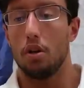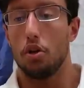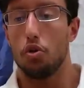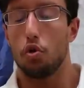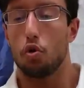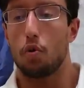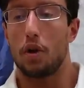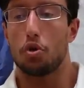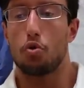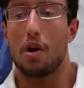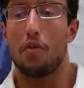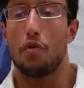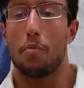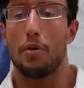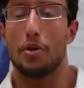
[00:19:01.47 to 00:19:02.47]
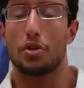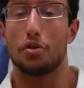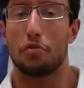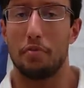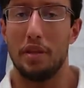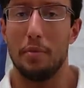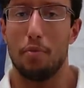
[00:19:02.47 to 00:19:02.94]
you're going to have a bunch
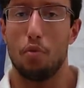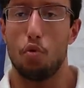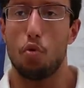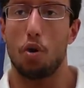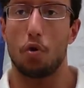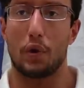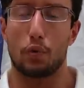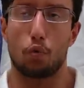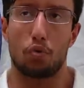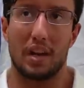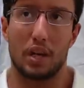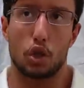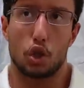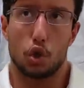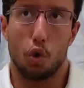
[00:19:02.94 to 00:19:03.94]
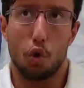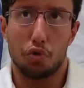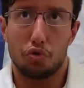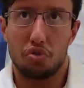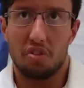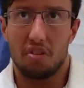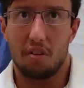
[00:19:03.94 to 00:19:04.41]
of people who are going to take
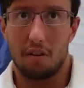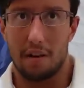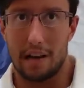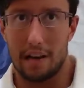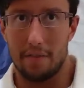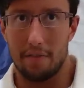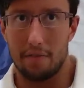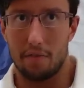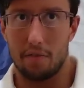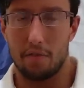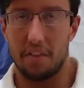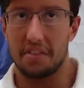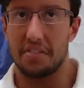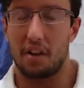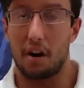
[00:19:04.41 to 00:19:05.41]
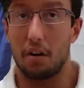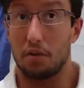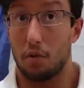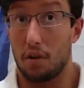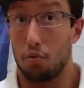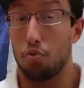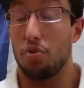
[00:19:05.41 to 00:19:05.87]
choices in their life, things that are
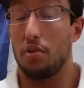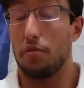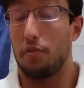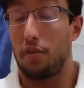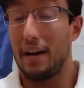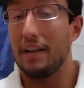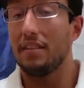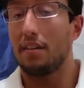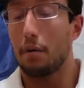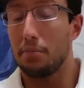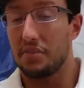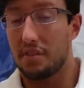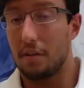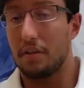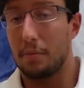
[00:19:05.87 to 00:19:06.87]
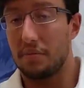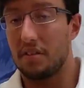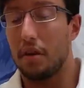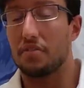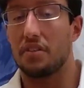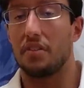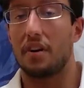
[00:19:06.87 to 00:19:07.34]
going to define them,
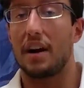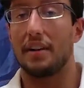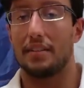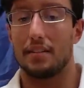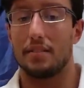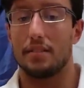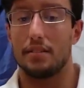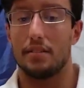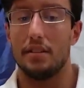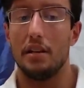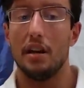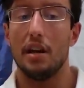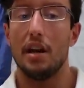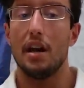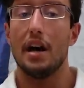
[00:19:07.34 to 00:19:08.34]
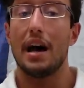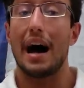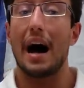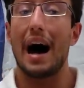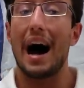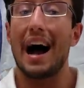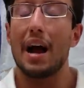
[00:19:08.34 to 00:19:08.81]
themselves and their identity,
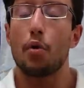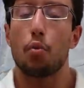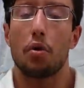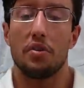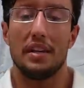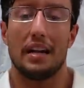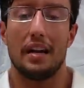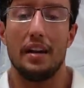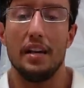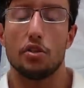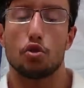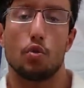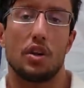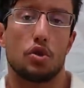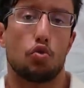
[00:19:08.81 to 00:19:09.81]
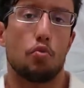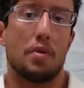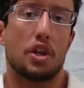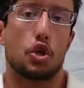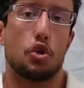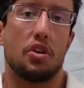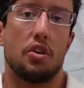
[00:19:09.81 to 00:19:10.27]
ironically, so as to
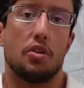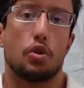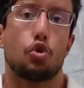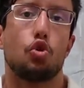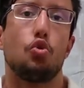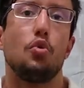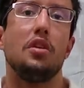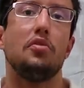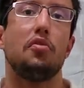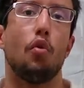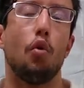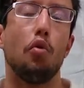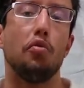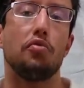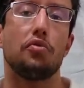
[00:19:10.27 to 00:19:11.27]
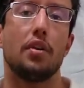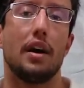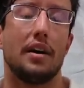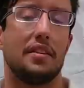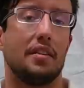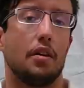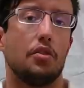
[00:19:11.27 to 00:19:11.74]
make sure they're not too involved,
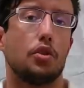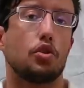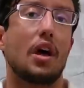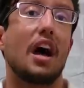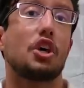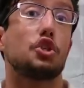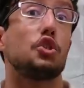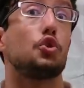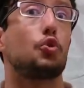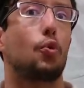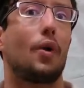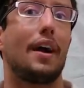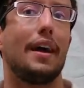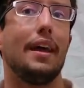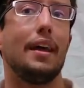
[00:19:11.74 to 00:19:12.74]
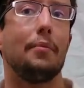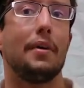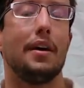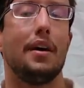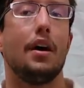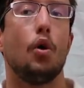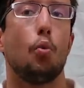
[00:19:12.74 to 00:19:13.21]
and they're not actually trying
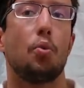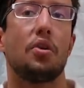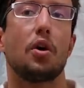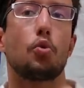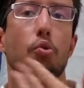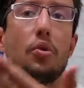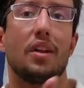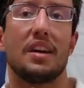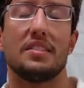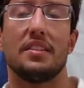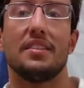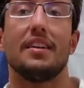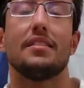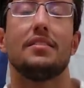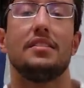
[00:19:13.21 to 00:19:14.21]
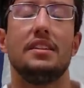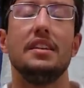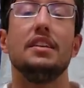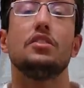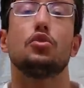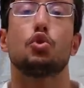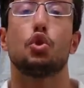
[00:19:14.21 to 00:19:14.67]
without realizing that
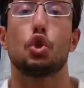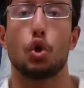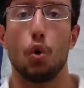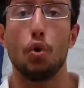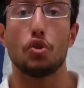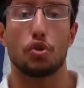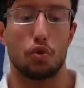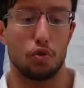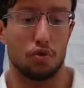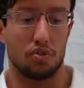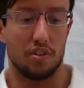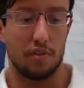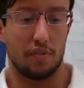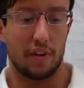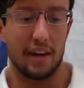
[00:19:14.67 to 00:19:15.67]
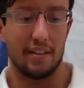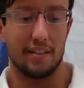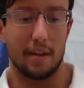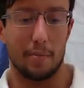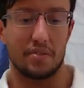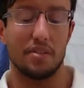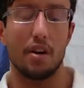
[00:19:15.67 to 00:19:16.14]
these choices define
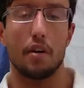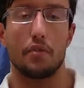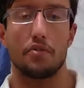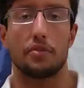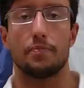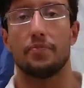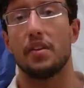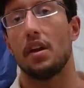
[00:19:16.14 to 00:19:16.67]
themselves.